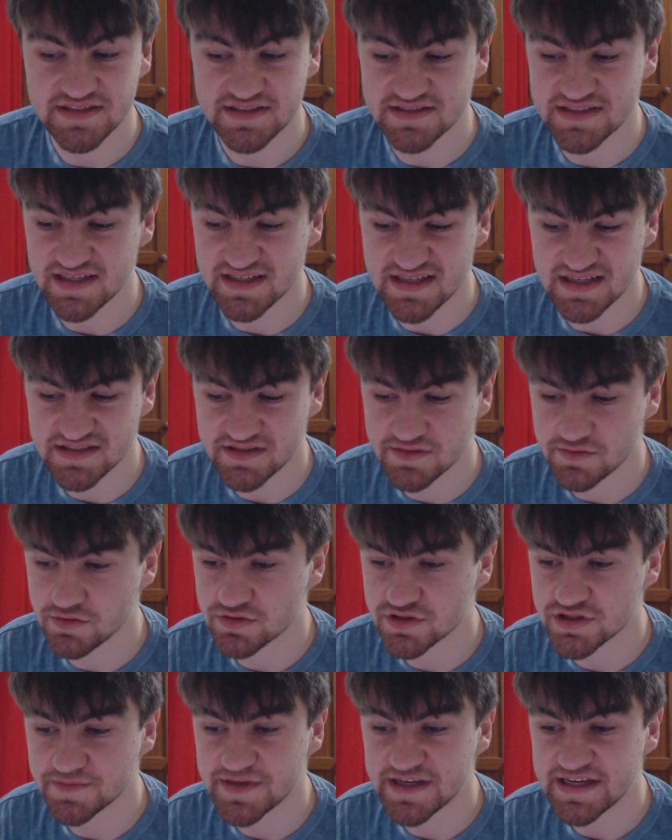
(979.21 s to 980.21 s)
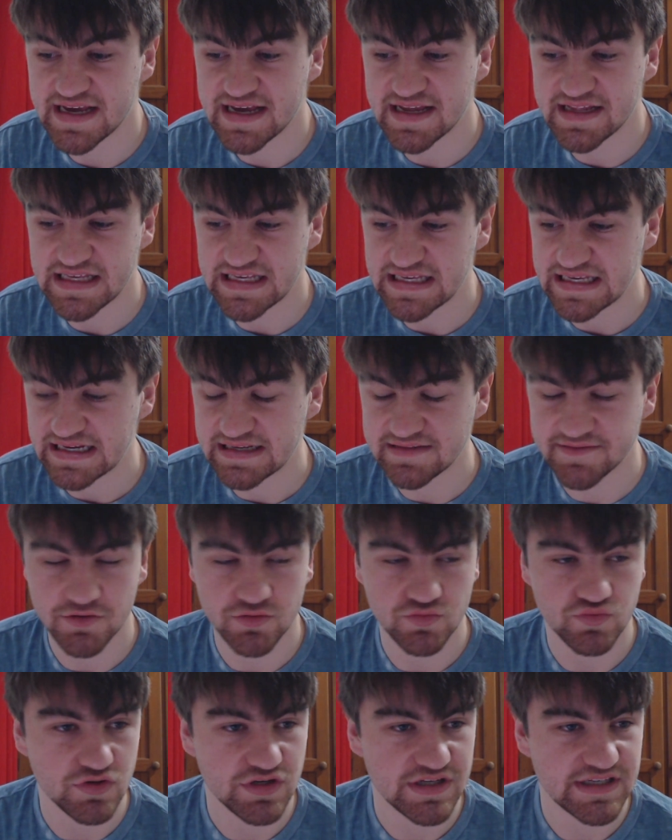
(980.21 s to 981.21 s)
as there doesn't look to be any other
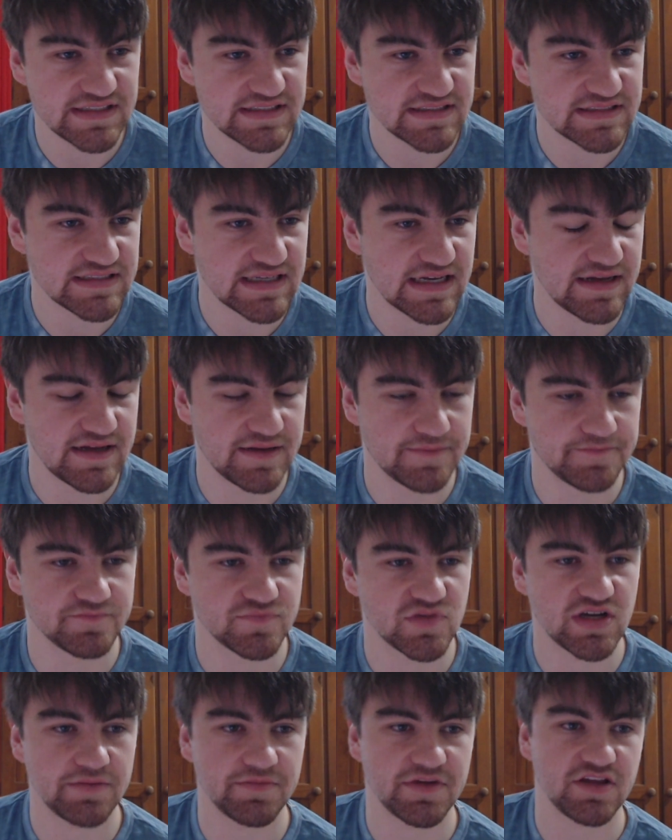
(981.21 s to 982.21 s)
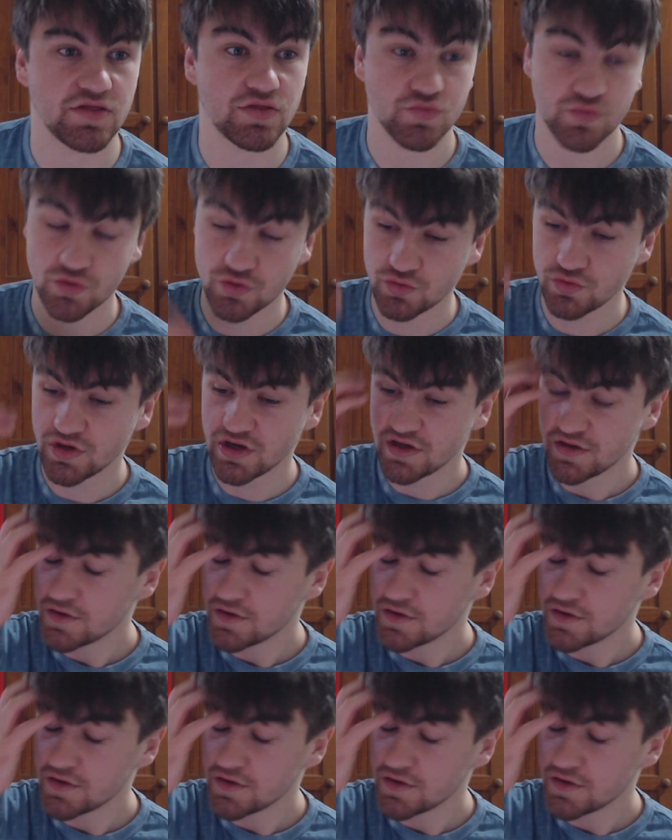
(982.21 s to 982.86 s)
rookies coming through,